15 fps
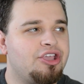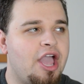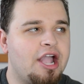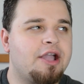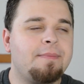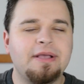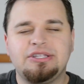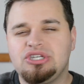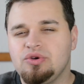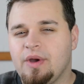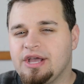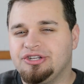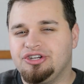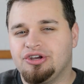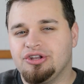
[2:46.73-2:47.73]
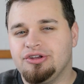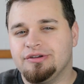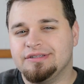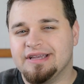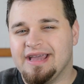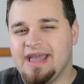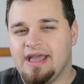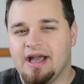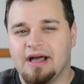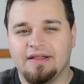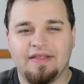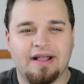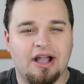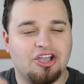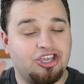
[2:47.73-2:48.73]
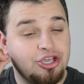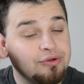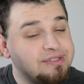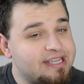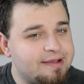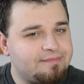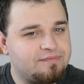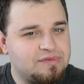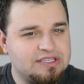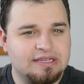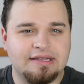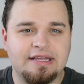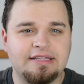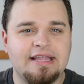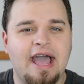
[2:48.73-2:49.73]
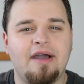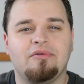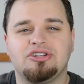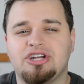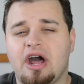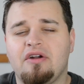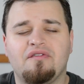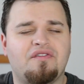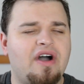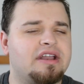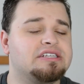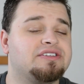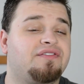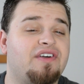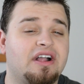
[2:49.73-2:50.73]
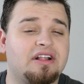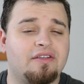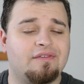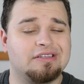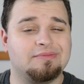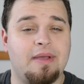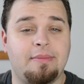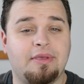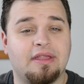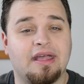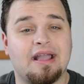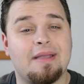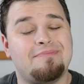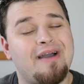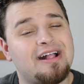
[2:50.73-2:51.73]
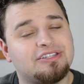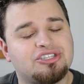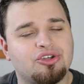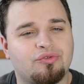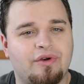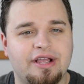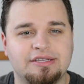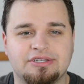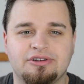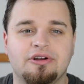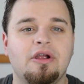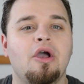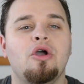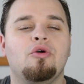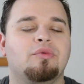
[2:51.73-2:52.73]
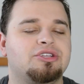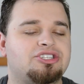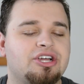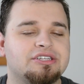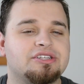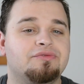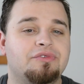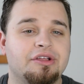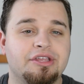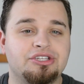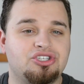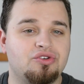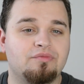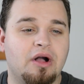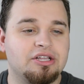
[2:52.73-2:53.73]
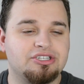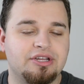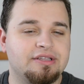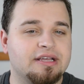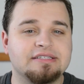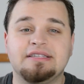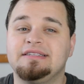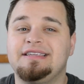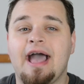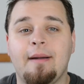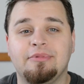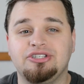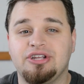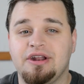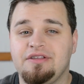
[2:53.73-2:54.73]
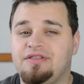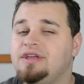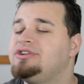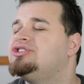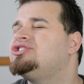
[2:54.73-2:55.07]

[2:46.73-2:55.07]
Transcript: it could be two ways. You can use a uh, like a Q-tip to clean that, which I don't find as effective as maybe like a pencil eraser, which doesn't really do much and it doesn't damage anything.